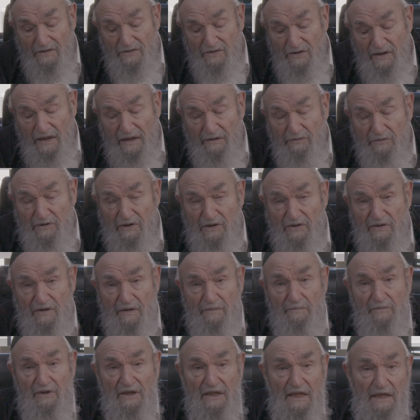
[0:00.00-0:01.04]
So that was the
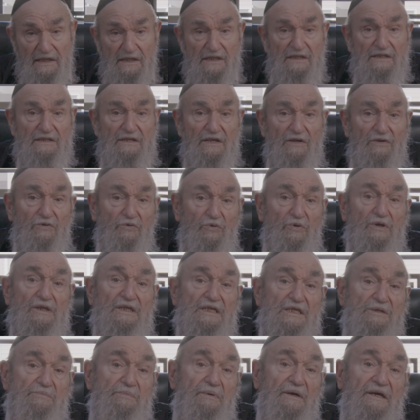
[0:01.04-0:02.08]
thing. But like this, they thought
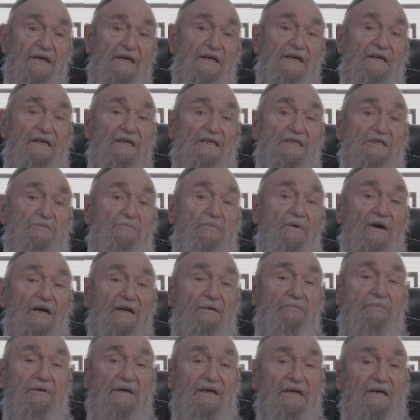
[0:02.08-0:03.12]
this Bechira, it's part
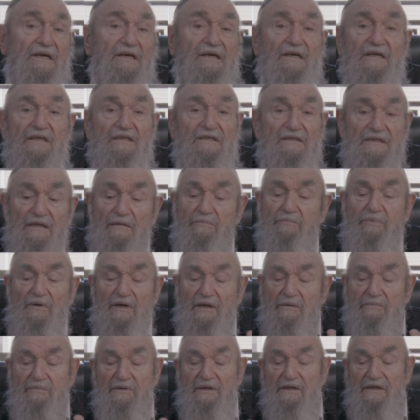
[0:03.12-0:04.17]
of Bechira, it's not
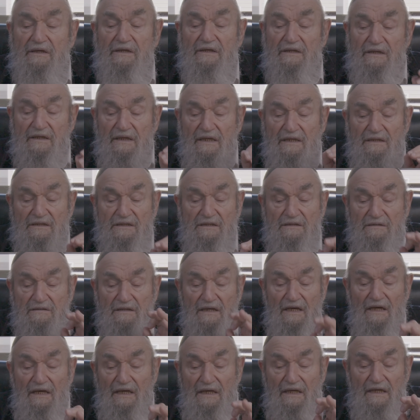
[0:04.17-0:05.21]
part of Bechira. This is,
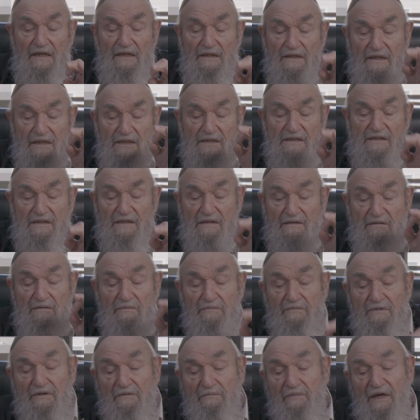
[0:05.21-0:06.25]
this is the,
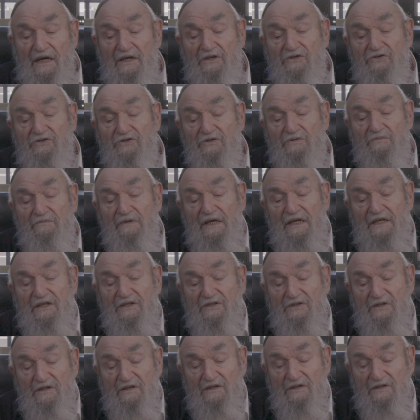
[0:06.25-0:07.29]
the Beishu
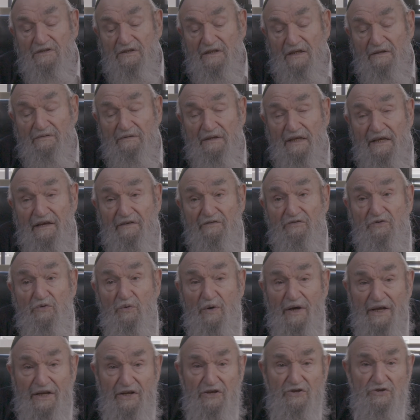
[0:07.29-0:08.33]
makes this, that to give
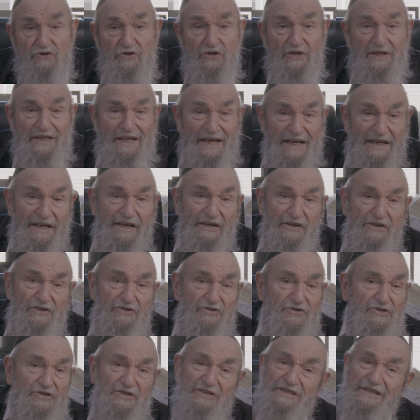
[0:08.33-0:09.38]
you energy, not
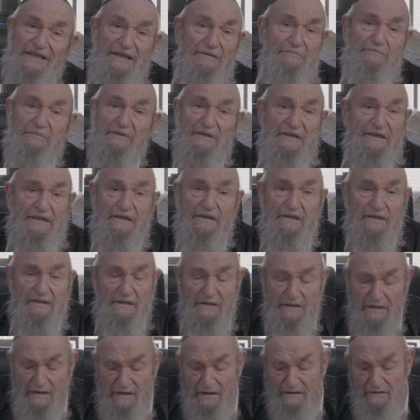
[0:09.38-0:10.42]
energy, is not Bechira.
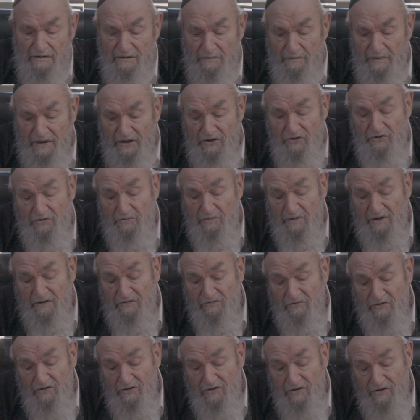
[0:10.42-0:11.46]
that the Beishu
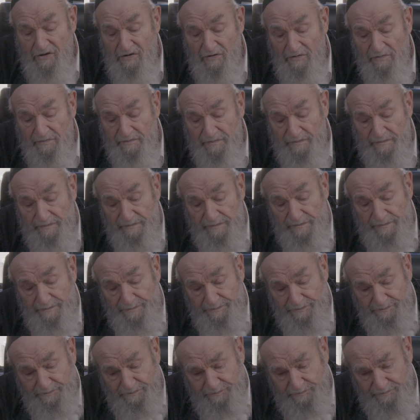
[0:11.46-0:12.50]
gives it to
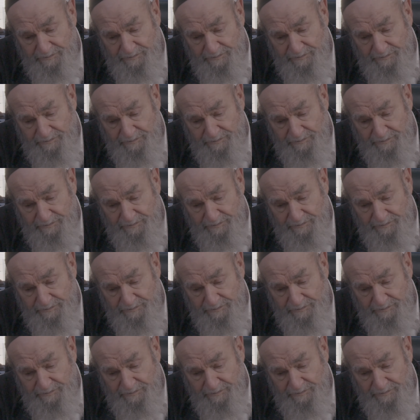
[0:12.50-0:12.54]
you.